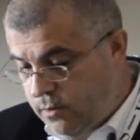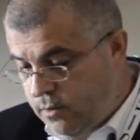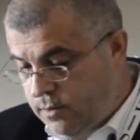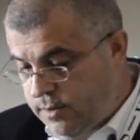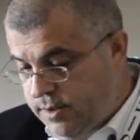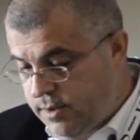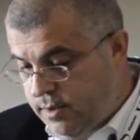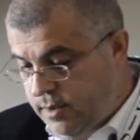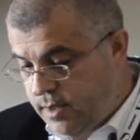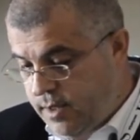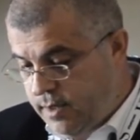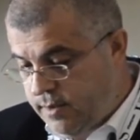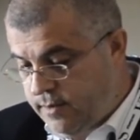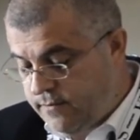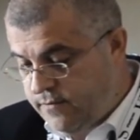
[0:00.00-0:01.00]
Council
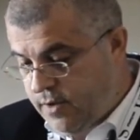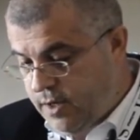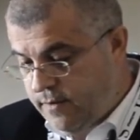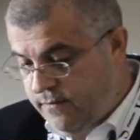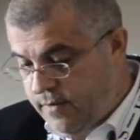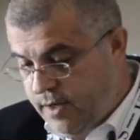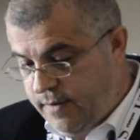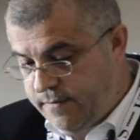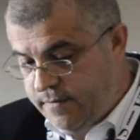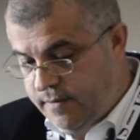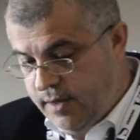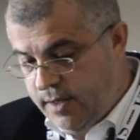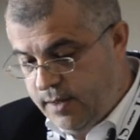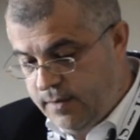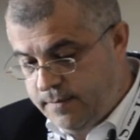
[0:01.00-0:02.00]
in
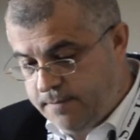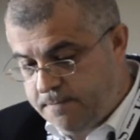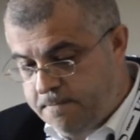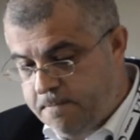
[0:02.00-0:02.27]
553,